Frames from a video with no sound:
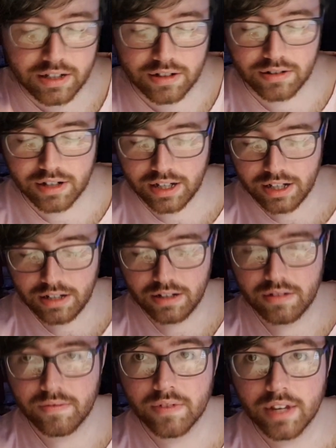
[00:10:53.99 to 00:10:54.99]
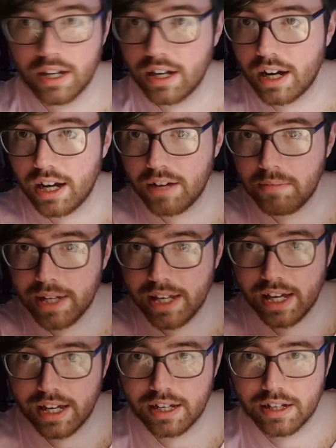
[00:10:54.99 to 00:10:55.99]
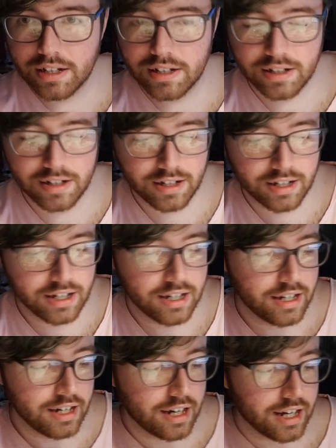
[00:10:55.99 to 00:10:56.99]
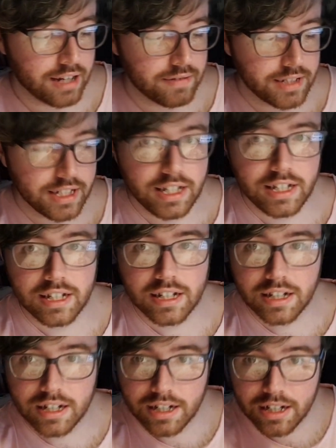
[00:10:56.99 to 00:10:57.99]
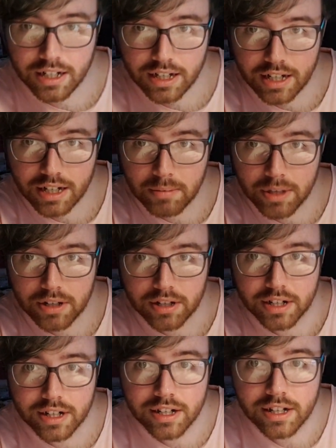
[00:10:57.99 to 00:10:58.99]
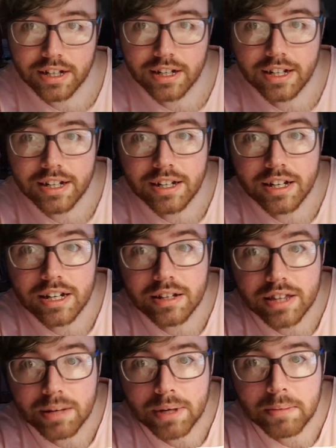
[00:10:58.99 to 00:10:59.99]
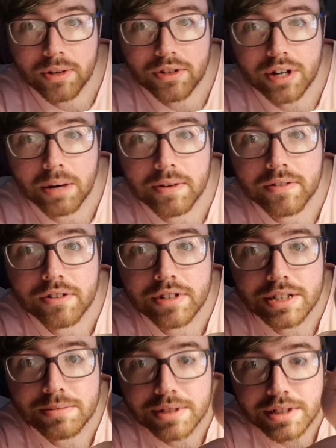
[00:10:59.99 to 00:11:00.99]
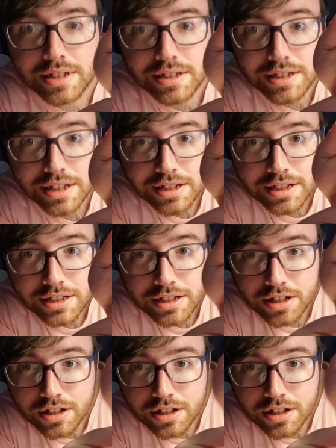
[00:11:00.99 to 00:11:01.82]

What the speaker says: Okay, I have my cake. I have tea in a mug that my mother got me for Christmas that says,